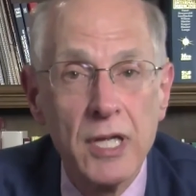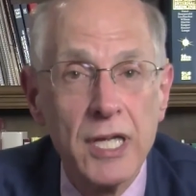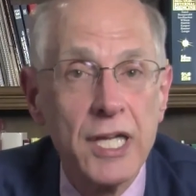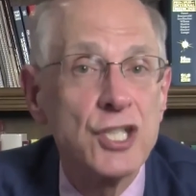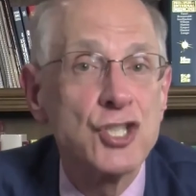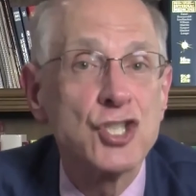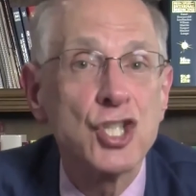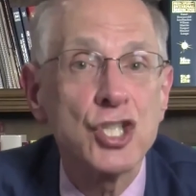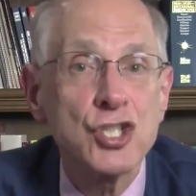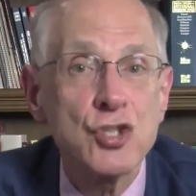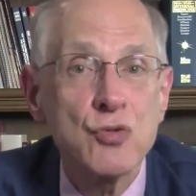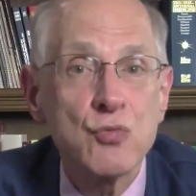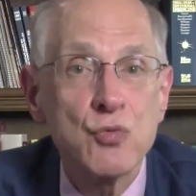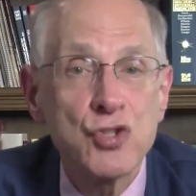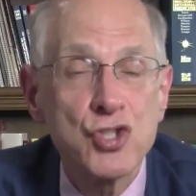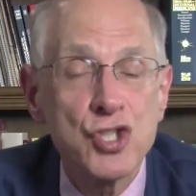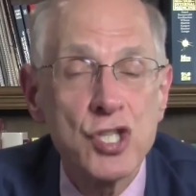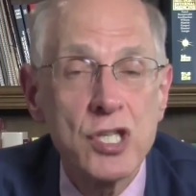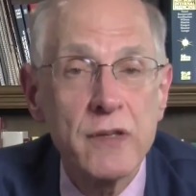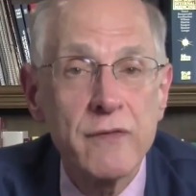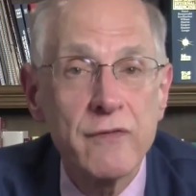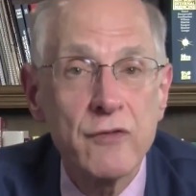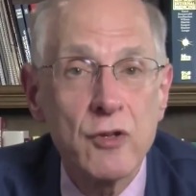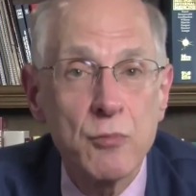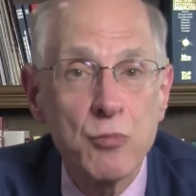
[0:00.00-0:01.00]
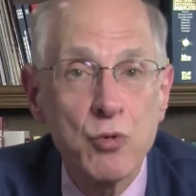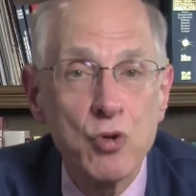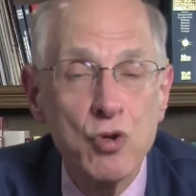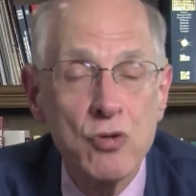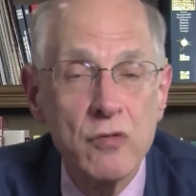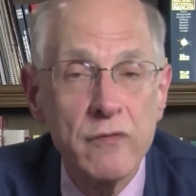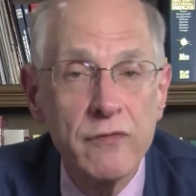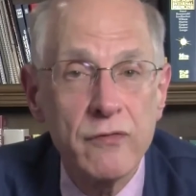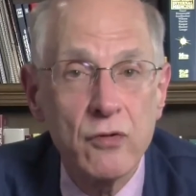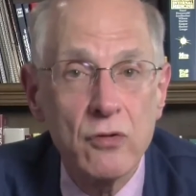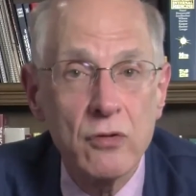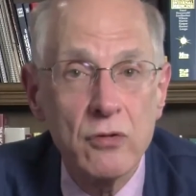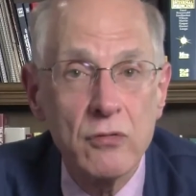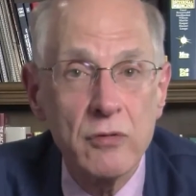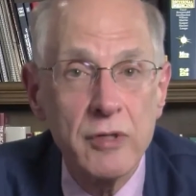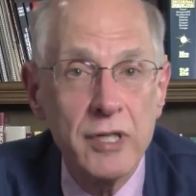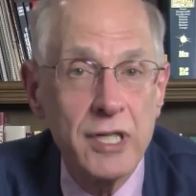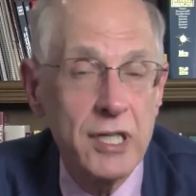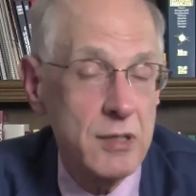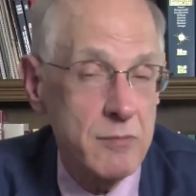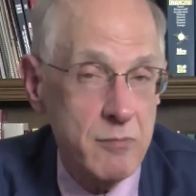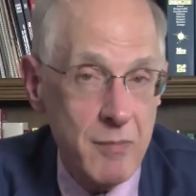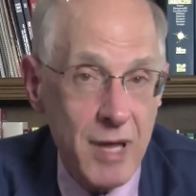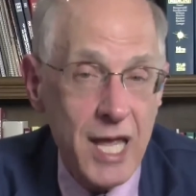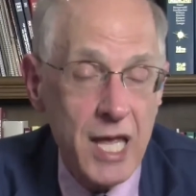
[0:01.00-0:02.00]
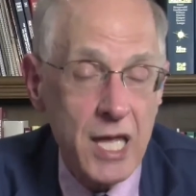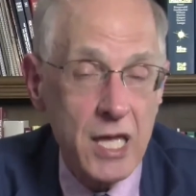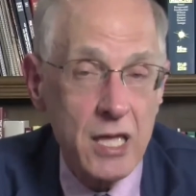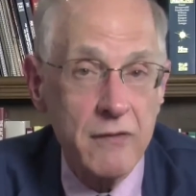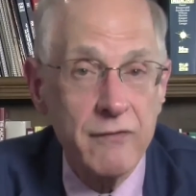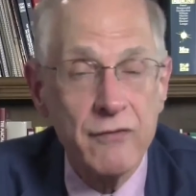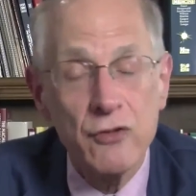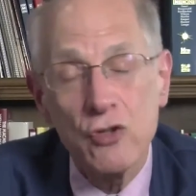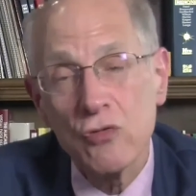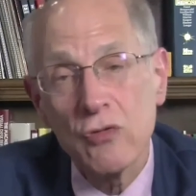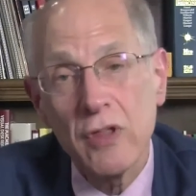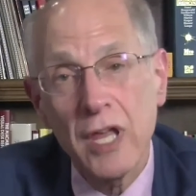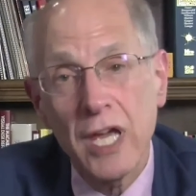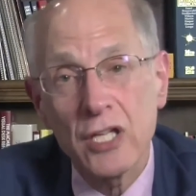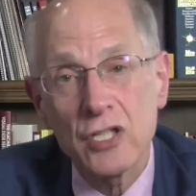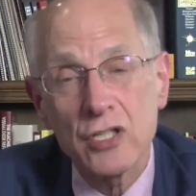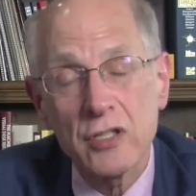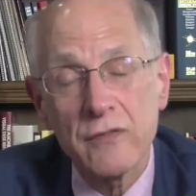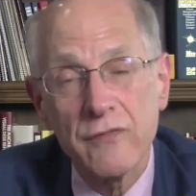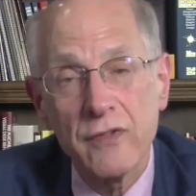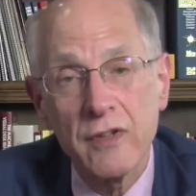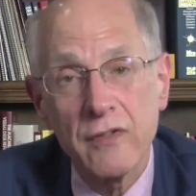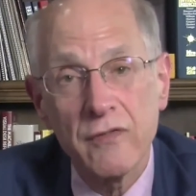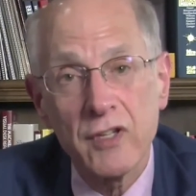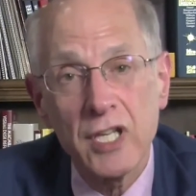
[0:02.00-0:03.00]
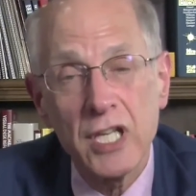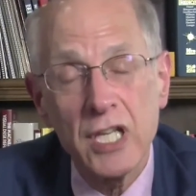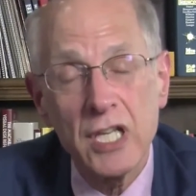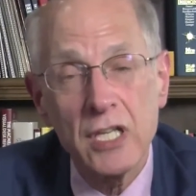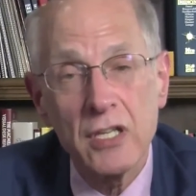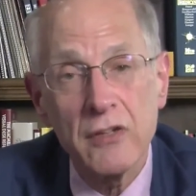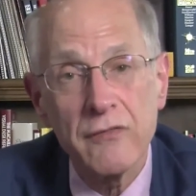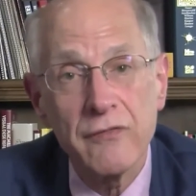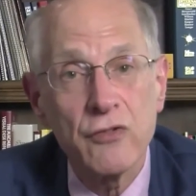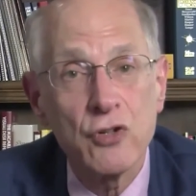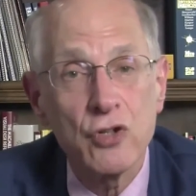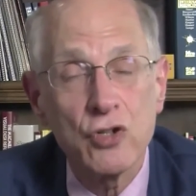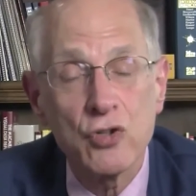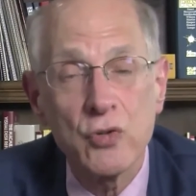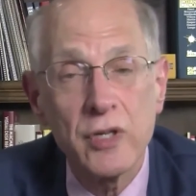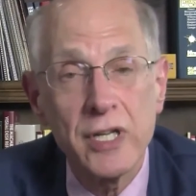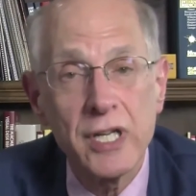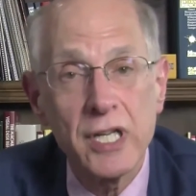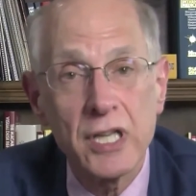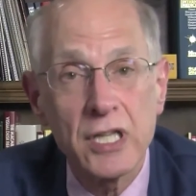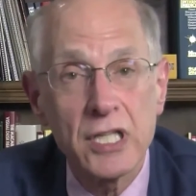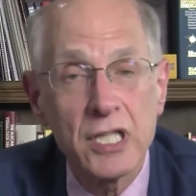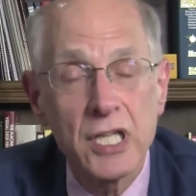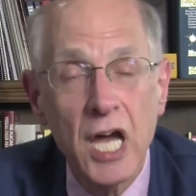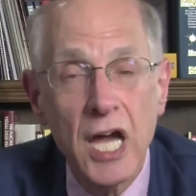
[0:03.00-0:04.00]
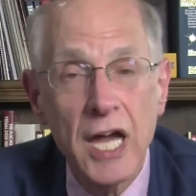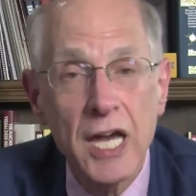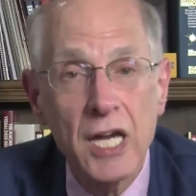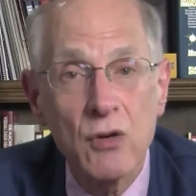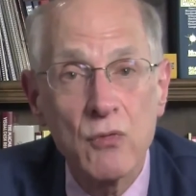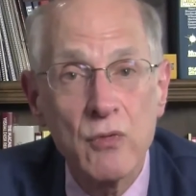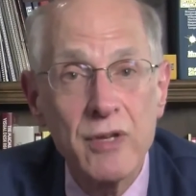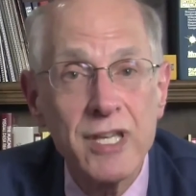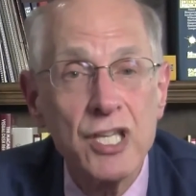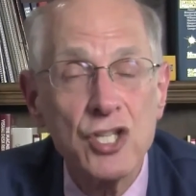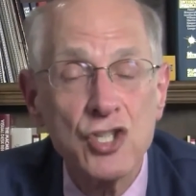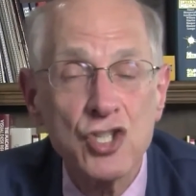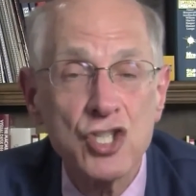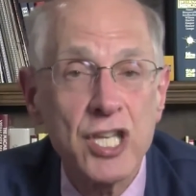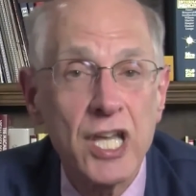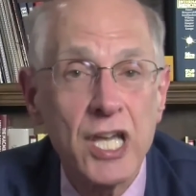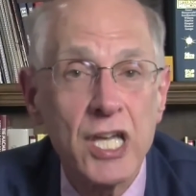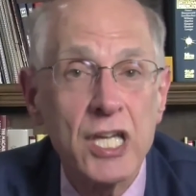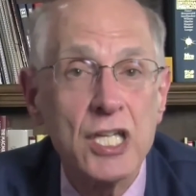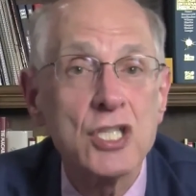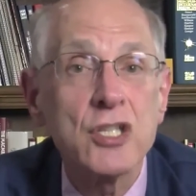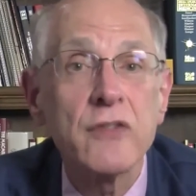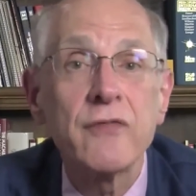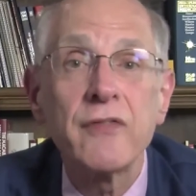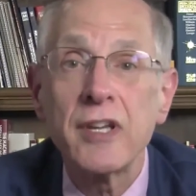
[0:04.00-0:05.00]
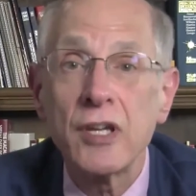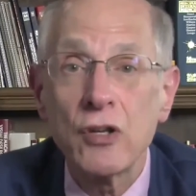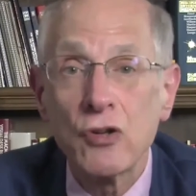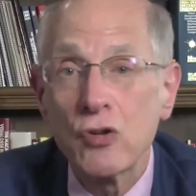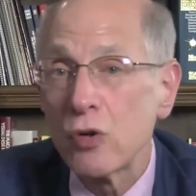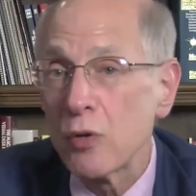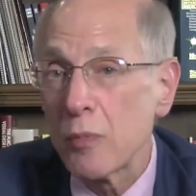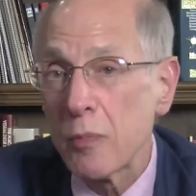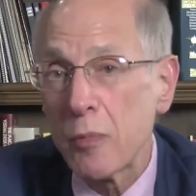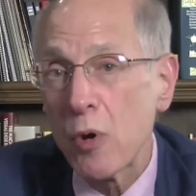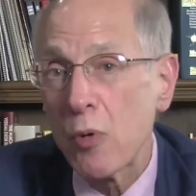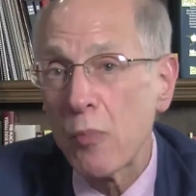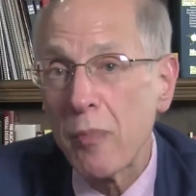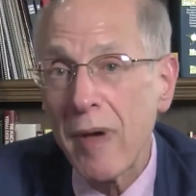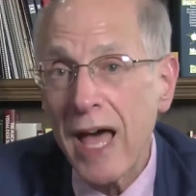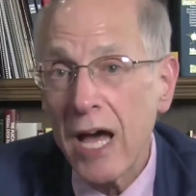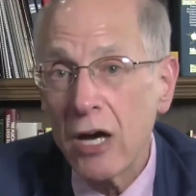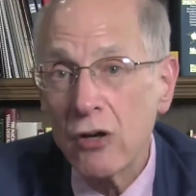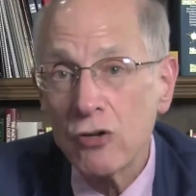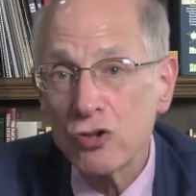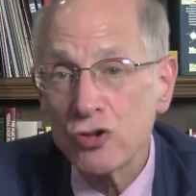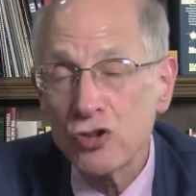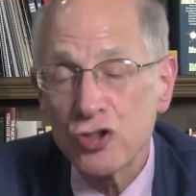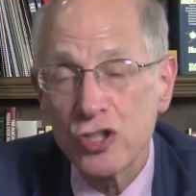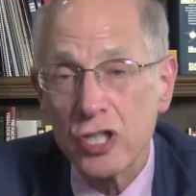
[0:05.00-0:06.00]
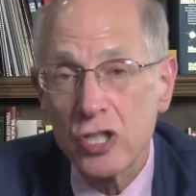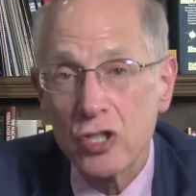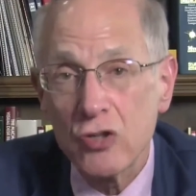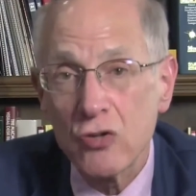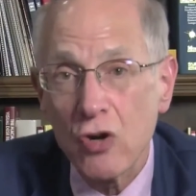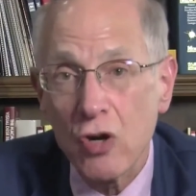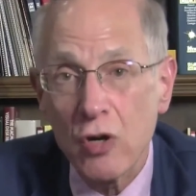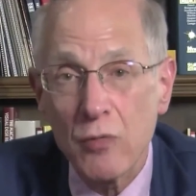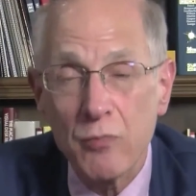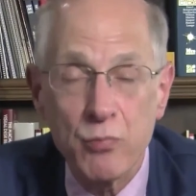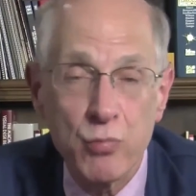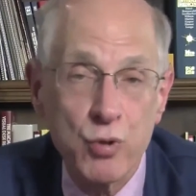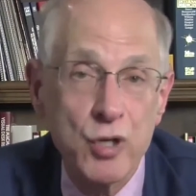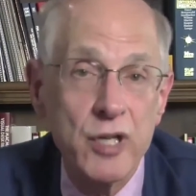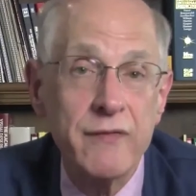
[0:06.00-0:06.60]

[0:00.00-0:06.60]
It just received approval in May of 2015 for treating the diarrhea stage of irritable bowel syndrome.